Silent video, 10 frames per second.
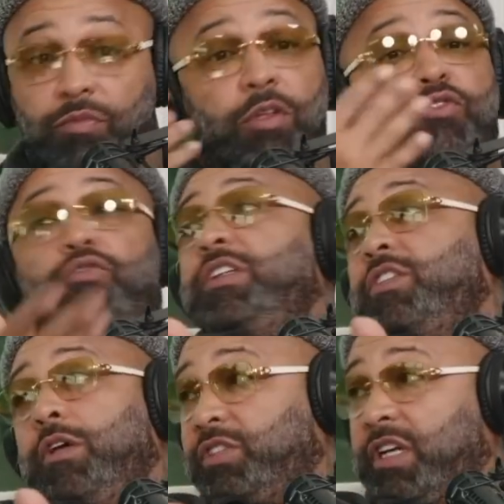the streets
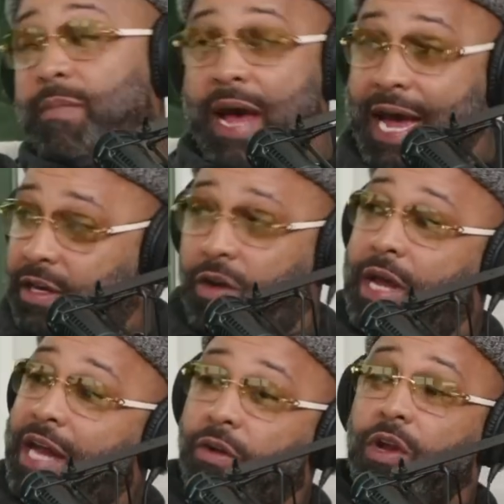know something I don't.
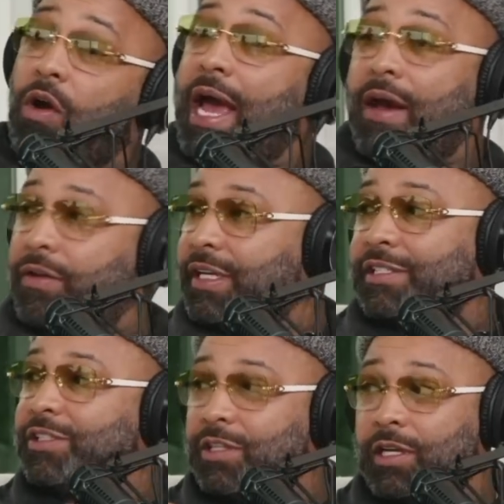I don't know how
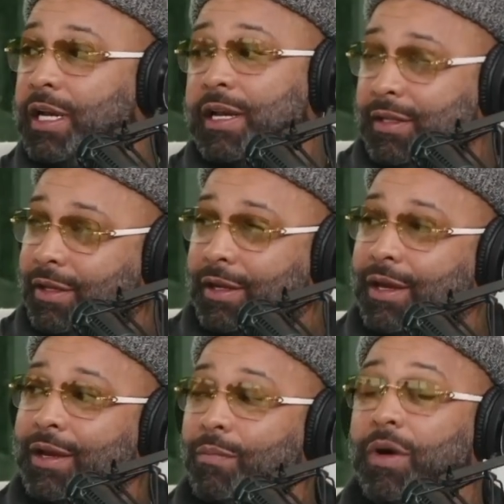niggas is looking at anything.
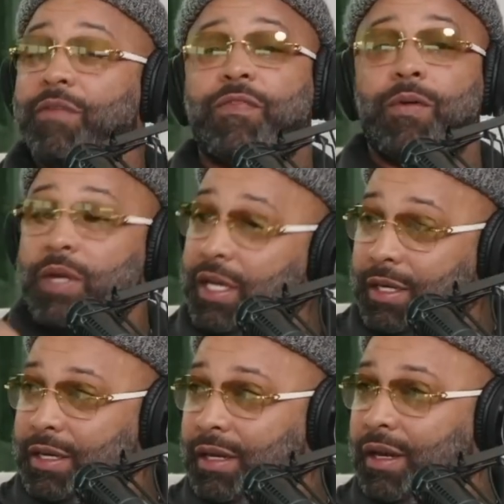But for
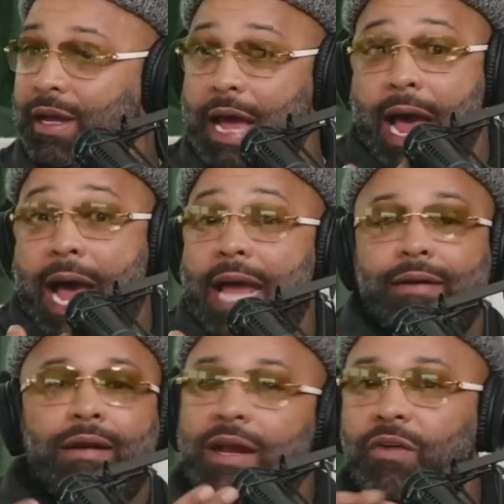me, I,
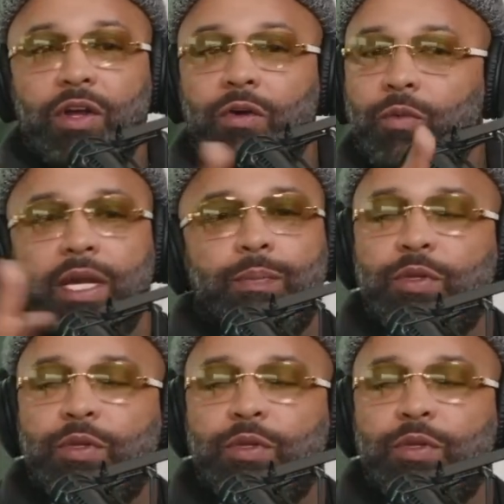I don't know where they